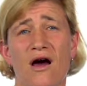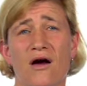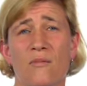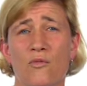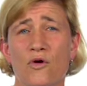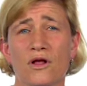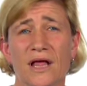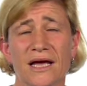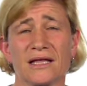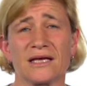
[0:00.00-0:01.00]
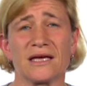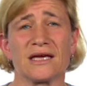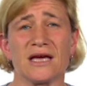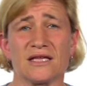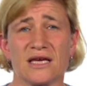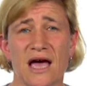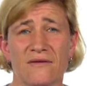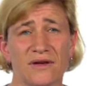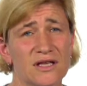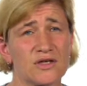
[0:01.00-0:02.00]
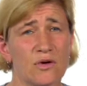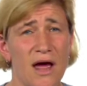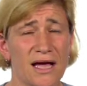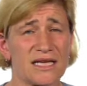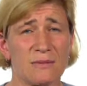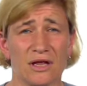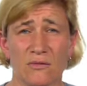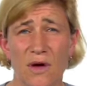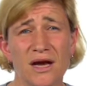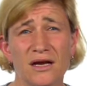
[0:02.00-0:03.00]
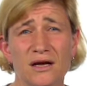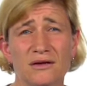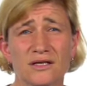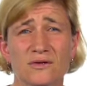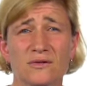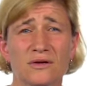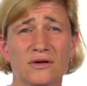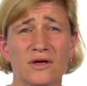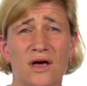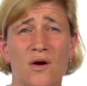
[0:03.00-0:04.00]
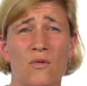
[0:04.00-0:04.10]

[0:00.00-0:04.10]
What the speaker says: are more likely to have kids who are academically ready to go to school,